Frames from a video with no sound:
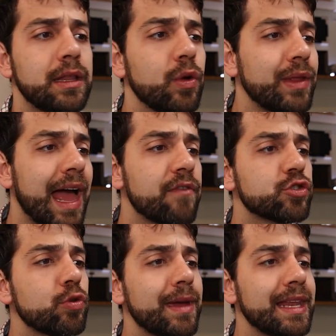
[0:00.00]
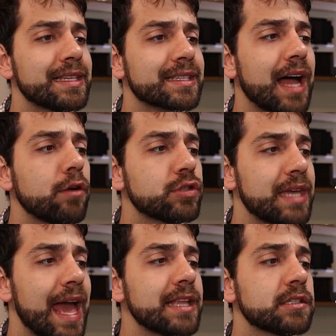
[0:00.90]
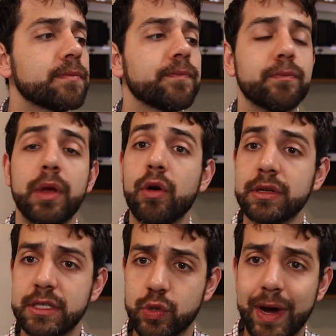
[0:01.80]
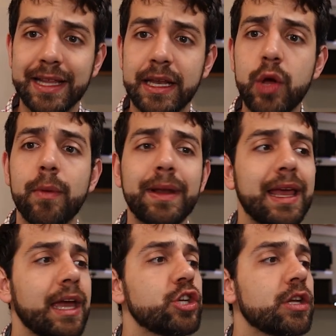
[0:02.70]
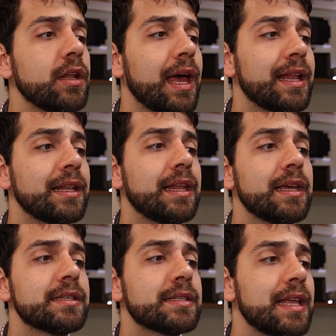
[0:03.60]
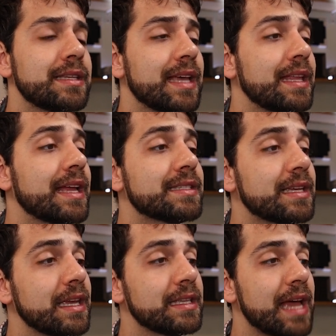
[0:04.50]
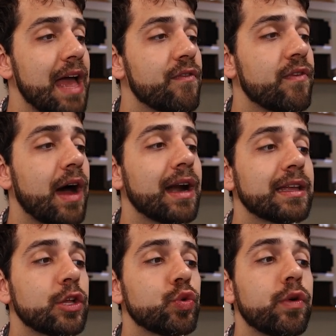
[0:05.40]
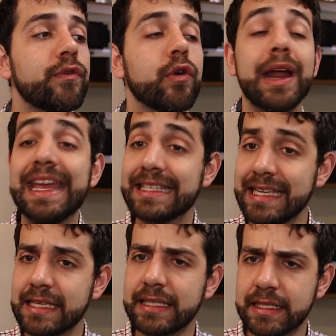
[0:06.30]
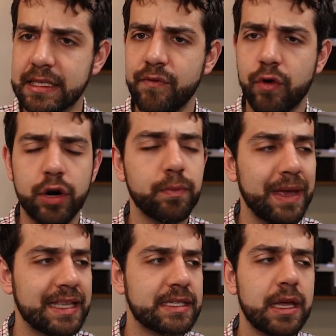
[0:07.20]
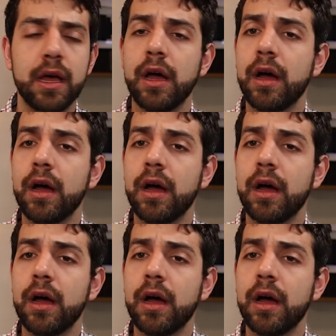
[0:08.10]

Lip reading: Don't have so many styles yet because it's quite a new application, and this, they say that it have architecture for 8664 bits.